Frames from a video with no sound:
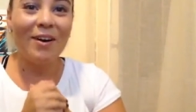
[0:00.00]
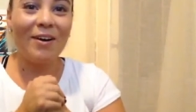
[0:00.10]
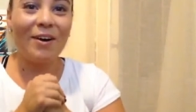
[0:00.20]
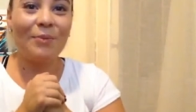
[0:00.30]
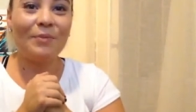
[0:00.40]

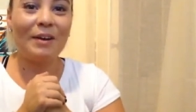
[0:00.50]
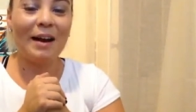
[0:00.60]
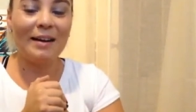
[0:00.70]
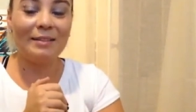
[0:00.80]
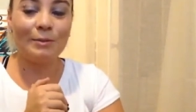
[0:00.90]

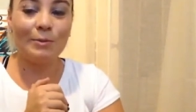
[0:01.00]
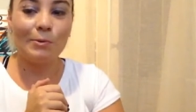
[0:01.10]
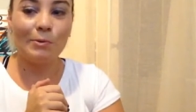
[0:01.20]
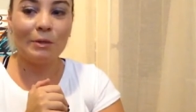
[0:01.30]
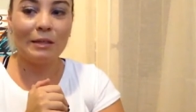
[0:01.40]
High
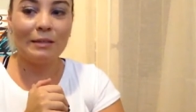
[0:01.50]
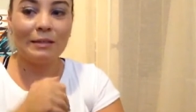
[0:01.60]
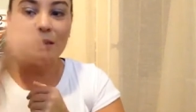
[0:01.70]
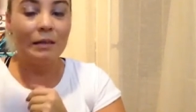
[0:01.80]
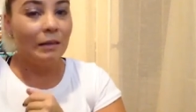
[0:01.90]
school
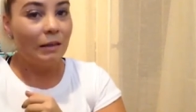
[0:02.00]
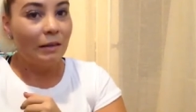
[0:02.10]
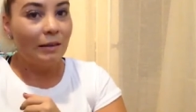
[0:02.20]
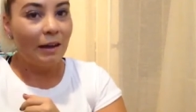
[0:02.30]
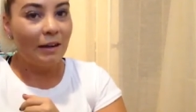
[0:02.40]
was
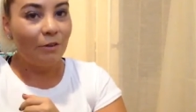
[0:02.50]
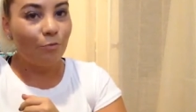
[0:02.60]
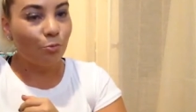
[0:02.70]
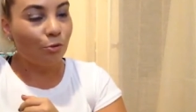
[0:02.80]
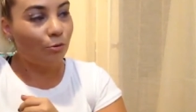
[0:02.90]
kind
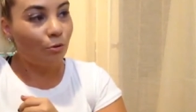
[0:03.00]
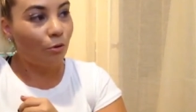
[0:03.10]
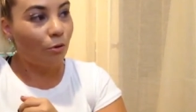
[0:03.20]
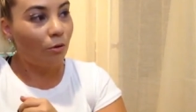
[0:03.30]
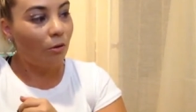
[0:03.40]
of
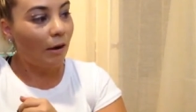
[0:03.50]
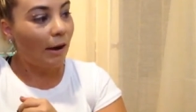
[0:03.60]
brutal.